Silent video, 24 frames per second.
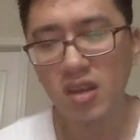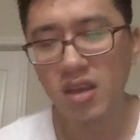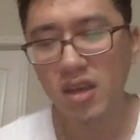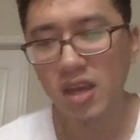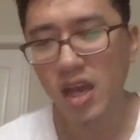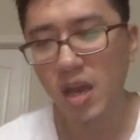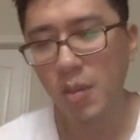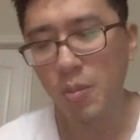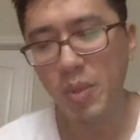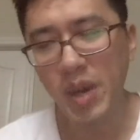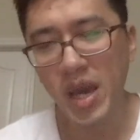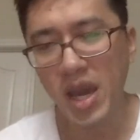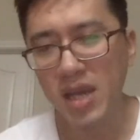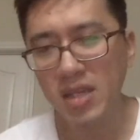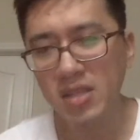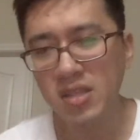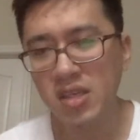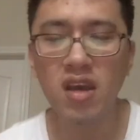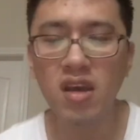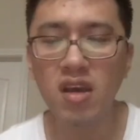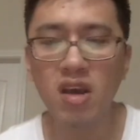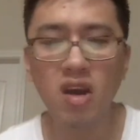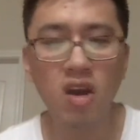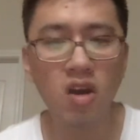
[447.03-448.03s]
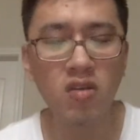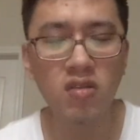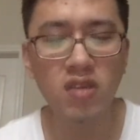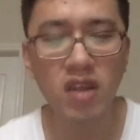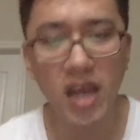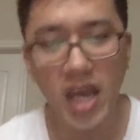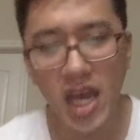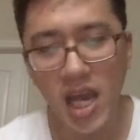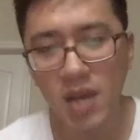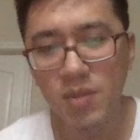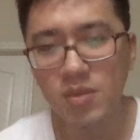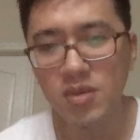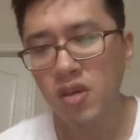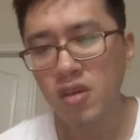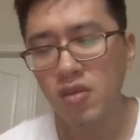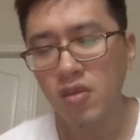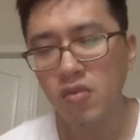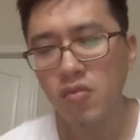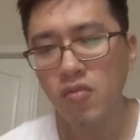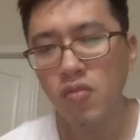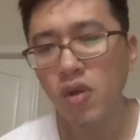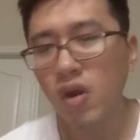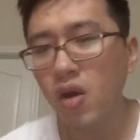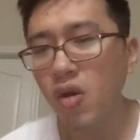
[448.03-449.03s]
I bet all the apps
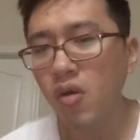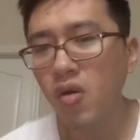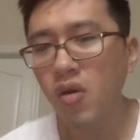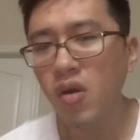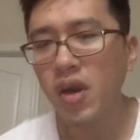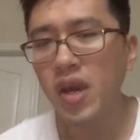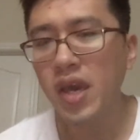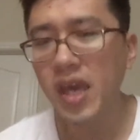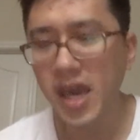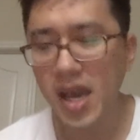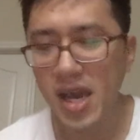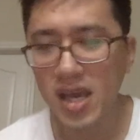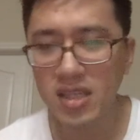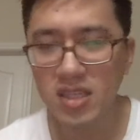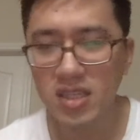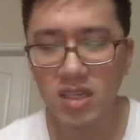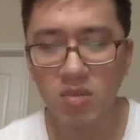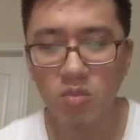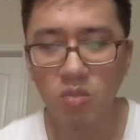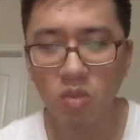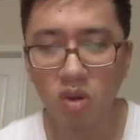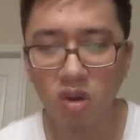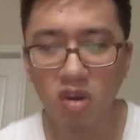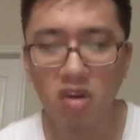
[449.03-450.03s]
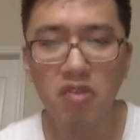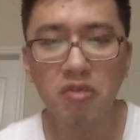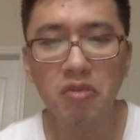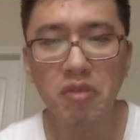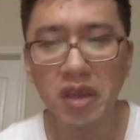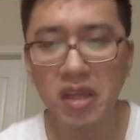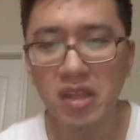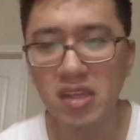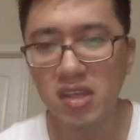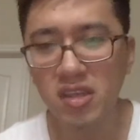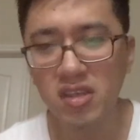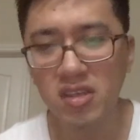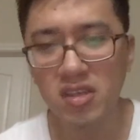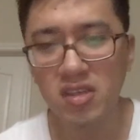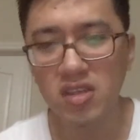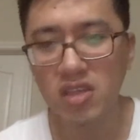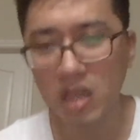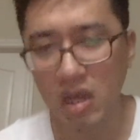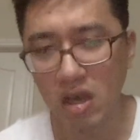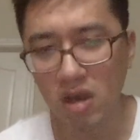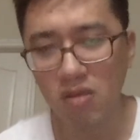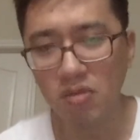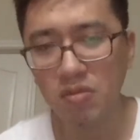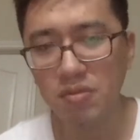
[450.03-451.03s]
will get more ratings
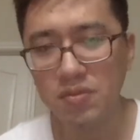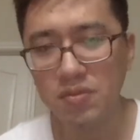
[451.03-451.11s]
now.